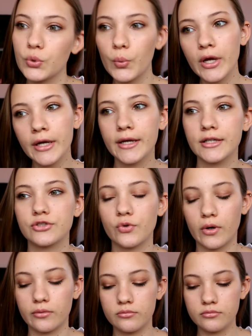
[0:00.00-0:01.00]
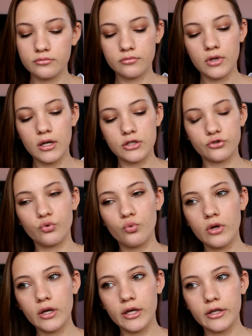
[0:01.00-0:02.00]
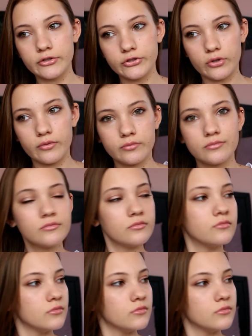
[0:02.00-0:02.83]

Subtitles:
Let's do the intro. Let's do the intro.